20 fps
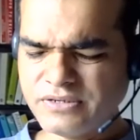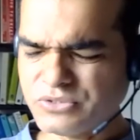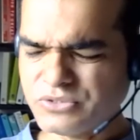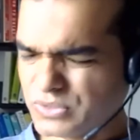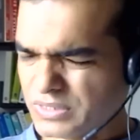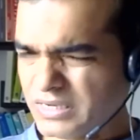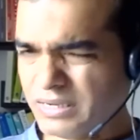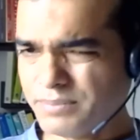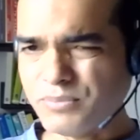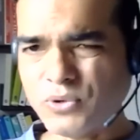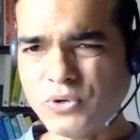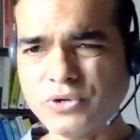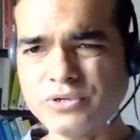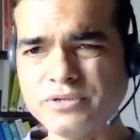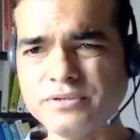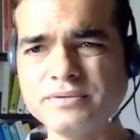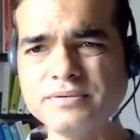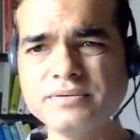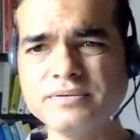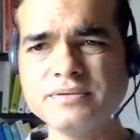So come
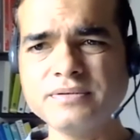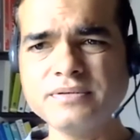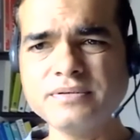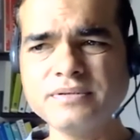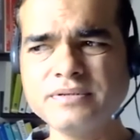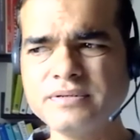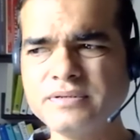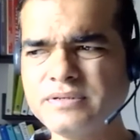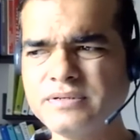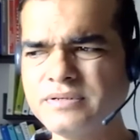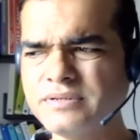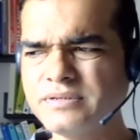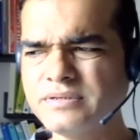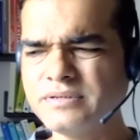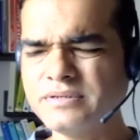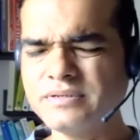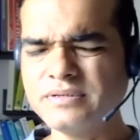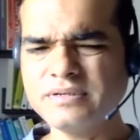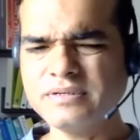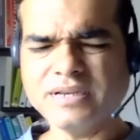on.
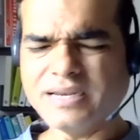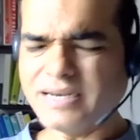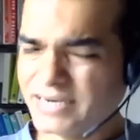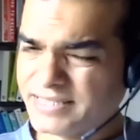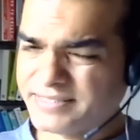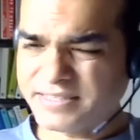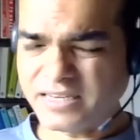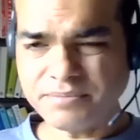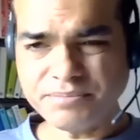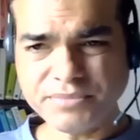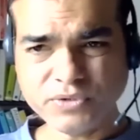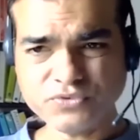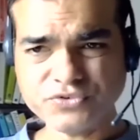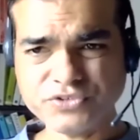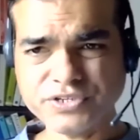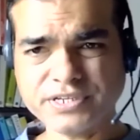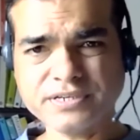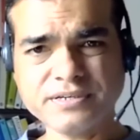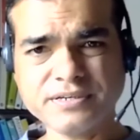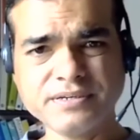Listen
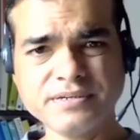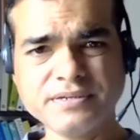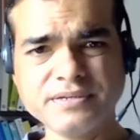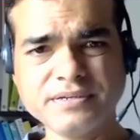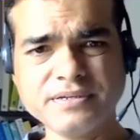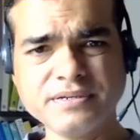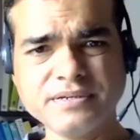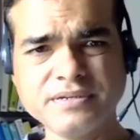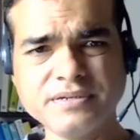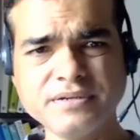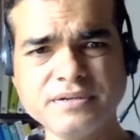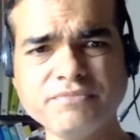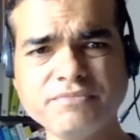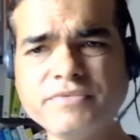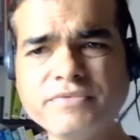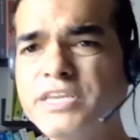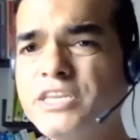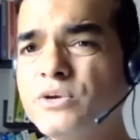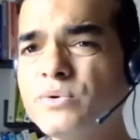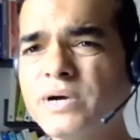music
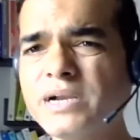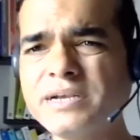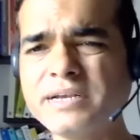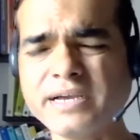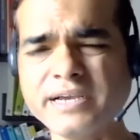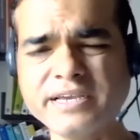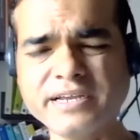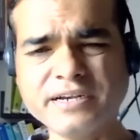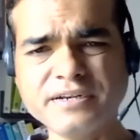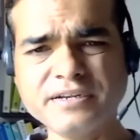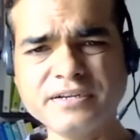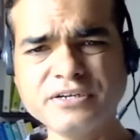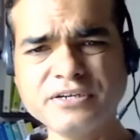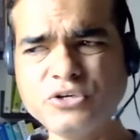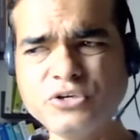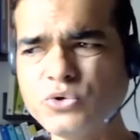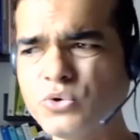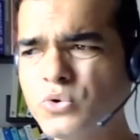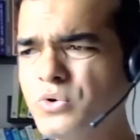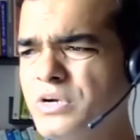when you are tired.
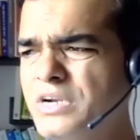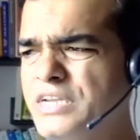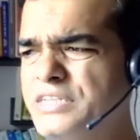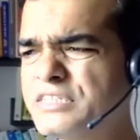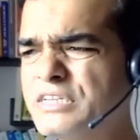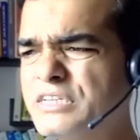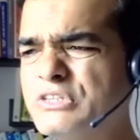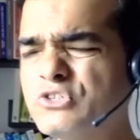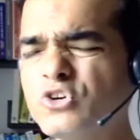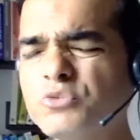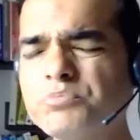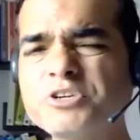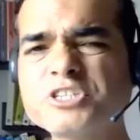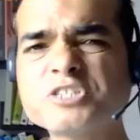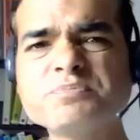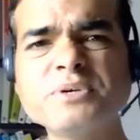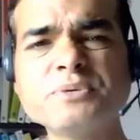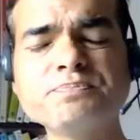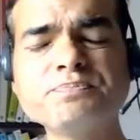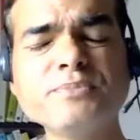Don't listen so
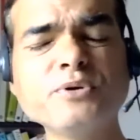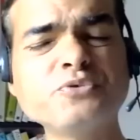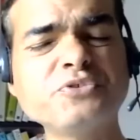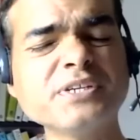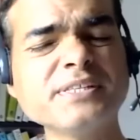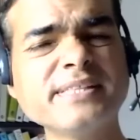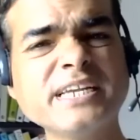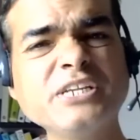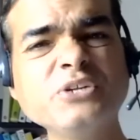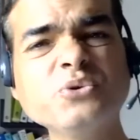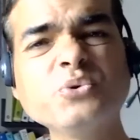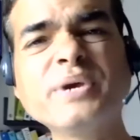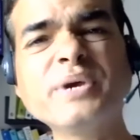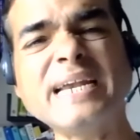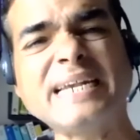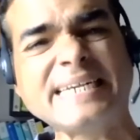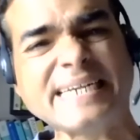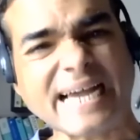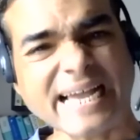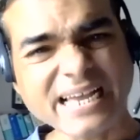much music that you
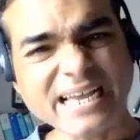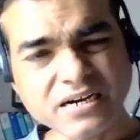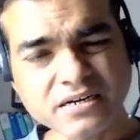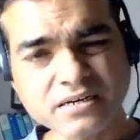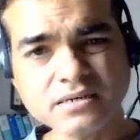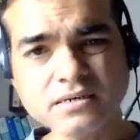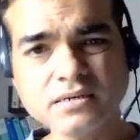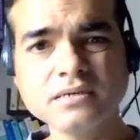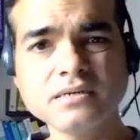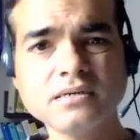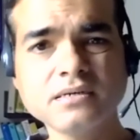get tired.